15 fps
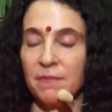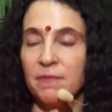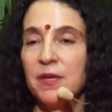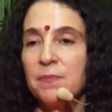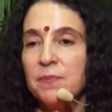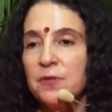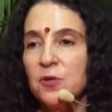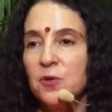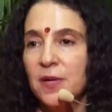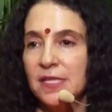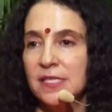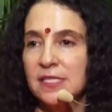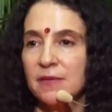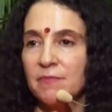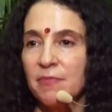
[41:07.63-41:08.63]
People who
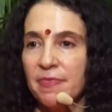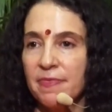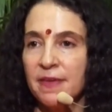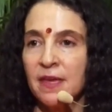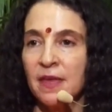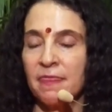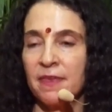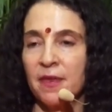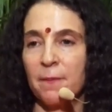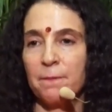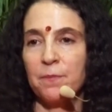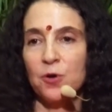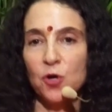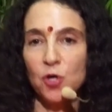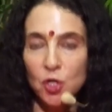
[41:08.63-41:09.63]
had something
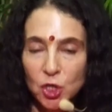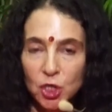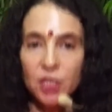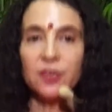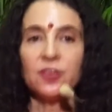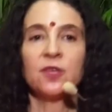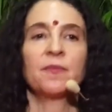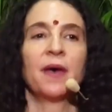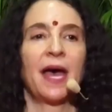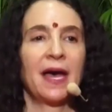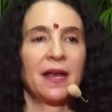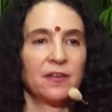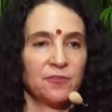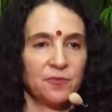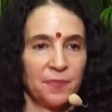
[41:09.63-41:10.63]
that pulled them
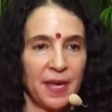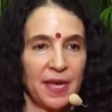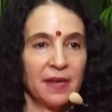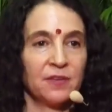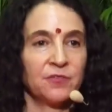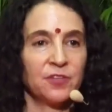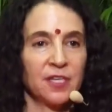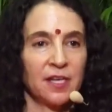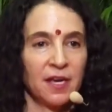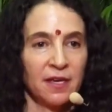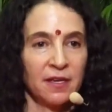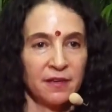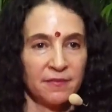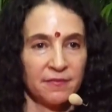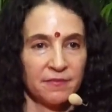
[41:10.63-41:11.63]
out of bed every day,